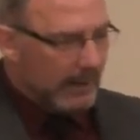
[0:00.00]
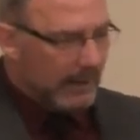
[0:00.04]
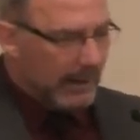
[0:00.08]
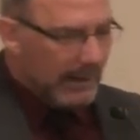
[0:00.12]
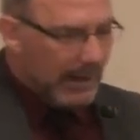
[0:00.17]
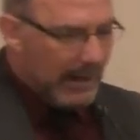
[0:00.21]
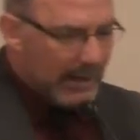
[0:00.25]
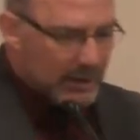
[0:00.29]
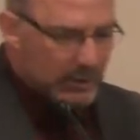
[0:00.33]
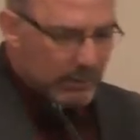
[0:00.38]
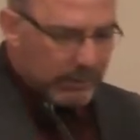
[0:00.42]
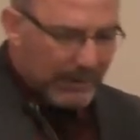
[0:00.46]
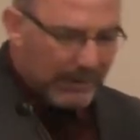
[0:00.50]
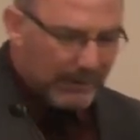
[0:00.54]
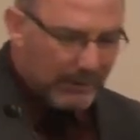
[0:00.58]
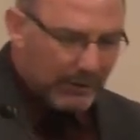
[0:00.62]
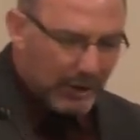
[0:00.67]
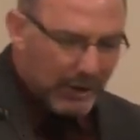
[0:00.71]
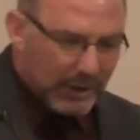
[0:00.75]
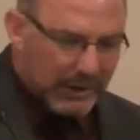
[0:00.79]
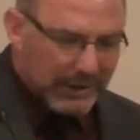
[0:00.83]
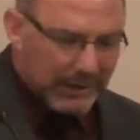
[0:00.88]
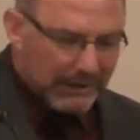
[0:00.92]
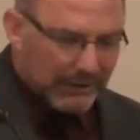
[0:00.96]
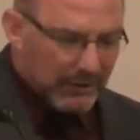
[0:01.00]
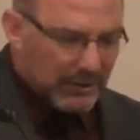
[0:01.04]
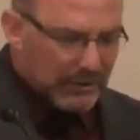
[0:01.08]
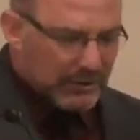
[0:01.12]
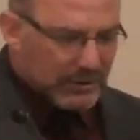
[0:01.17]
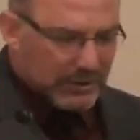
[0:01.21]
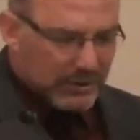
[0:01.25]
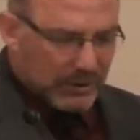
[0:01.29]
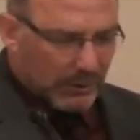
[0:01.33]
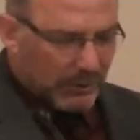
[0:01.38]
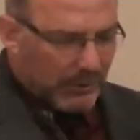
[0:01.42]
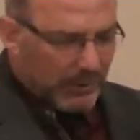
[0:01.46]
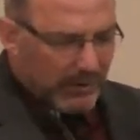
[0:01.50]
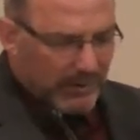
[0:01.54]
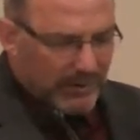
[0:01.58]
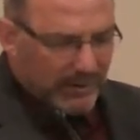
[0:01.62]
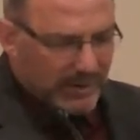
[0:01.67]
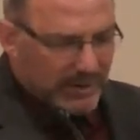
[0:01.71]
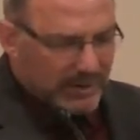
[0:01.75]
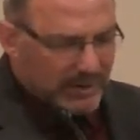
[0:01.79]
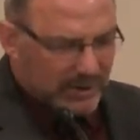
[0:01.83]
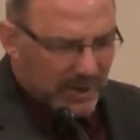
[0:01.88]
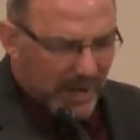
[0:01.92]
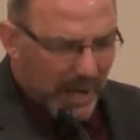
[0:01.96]
And as we look at this story, the
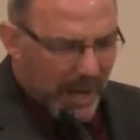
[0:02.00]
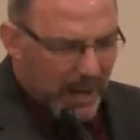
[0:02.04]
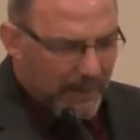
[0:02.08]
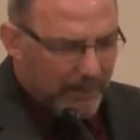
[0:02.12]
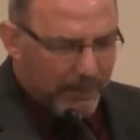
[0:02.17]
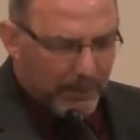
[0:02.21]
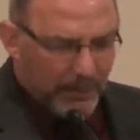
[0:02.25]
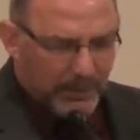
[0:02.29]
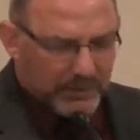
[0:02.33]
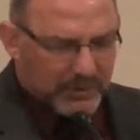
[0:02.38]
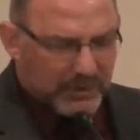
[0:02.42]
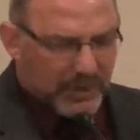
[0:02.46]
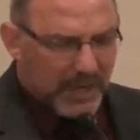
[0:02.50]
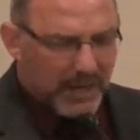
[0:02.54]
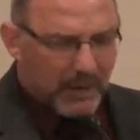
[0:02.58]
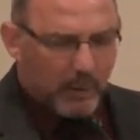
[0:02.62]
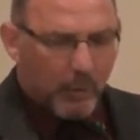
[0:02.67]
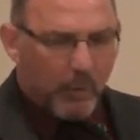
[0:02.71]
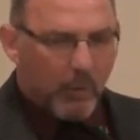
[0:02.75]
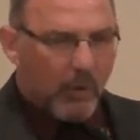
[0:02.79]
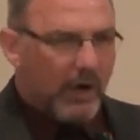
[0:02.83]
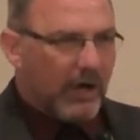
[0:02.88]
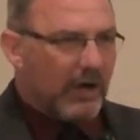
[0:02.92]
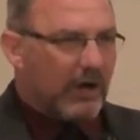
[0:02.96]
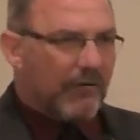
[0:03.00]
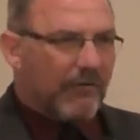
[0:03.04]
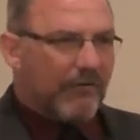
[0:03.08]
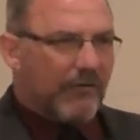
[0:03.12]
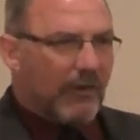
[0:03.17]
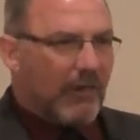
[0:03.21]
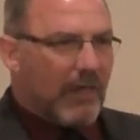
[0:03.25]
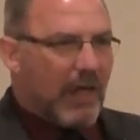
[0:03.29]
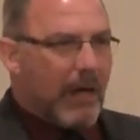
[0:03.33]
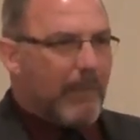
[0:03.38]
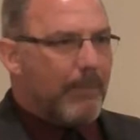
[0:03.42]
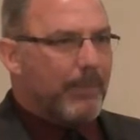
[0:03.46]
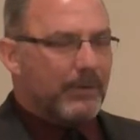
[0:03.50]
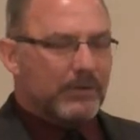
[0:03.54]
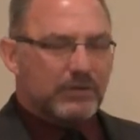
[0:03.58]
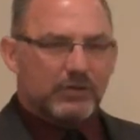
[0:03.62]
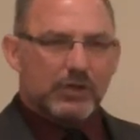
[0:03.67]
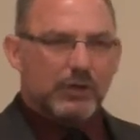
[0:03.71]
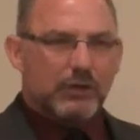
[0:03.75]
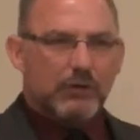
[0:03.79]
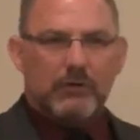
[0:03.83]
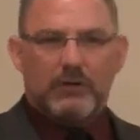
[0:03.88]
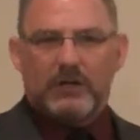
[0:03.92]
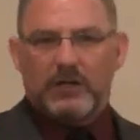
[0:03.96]
disciples had a wonderful
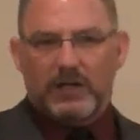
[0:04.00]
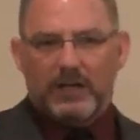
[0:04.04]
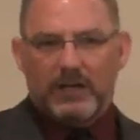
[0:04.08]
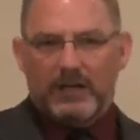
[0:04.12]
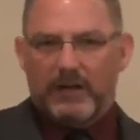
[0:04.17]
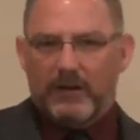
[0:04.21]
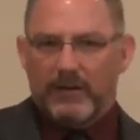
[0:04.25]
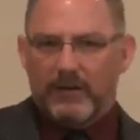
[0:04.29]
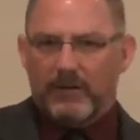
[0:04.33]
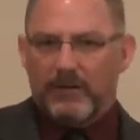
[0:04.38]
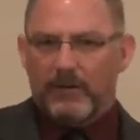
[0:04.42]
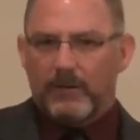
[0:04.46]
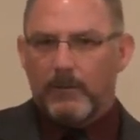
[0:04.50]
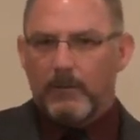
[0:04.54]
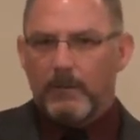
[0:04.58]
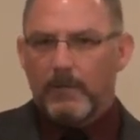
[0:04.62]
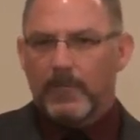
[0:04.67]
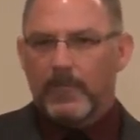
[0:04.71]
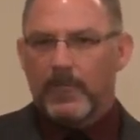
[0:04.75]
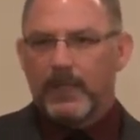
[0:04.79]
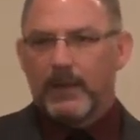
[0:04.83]
opportunity here